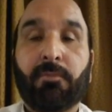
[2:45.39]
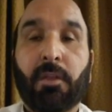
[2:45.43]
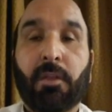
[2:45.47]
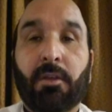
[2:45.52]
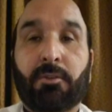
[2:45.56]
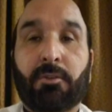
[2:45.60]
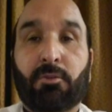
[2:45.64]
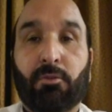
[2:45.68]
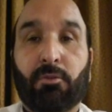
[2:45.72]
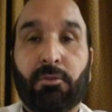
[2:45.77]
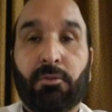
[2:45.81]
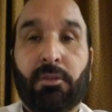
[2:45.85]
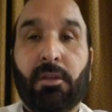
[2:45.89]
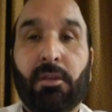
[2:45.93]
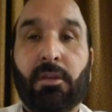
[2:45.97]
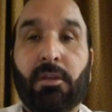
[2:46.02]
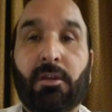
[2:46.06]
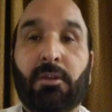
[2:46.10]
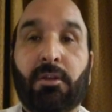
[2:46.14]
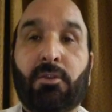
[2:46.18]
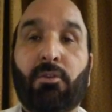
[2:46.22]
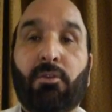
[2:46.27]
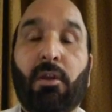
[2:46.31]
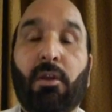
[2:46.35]
So
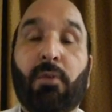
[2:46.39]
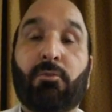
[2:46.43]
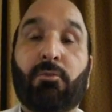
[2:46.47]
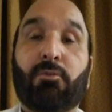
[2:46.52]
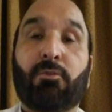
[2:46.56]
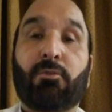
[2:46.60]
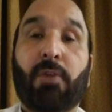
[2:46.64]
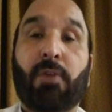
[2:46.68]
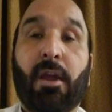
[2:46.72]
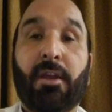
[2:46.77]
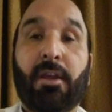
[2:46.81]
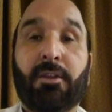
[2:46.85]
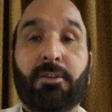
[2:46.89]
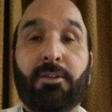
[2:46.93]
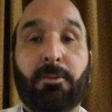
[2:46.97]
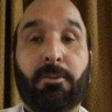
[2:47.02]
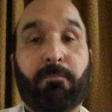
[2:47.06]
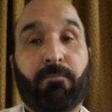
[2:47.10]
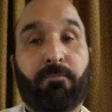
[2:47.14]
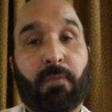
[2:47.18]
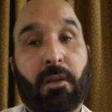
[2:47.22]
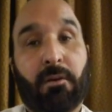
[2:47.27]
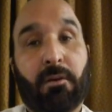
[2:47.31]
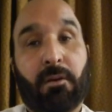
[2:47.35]
there you have to write
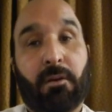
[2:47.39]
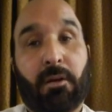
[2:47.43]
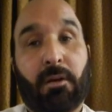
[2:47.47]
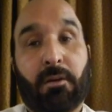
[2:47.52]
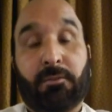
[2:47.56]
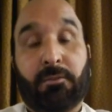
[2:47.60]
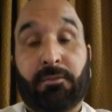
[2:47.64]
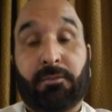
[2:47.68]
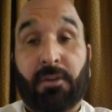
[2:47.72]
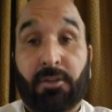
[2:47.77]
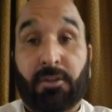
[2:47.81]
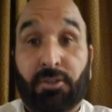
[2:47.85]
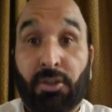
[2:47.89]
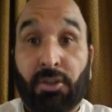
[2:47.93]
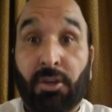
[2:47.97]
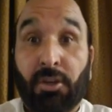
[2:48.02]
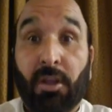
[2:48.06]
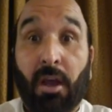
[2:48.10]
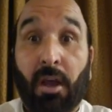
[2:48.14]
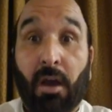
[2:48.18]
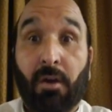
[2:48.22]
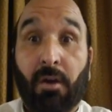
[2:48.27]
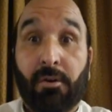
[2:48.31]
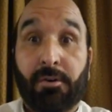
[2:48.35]
for
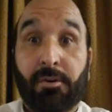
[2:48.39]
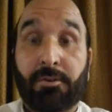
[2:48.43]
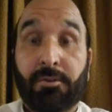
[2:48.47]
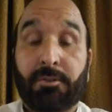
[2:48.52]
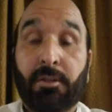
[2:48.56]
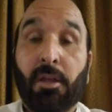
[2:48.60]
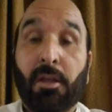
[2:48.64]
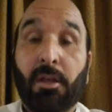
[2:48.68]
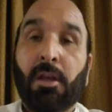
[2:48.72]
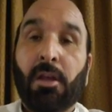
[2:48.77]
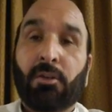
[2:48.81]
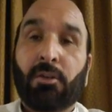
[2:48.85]
3 hours.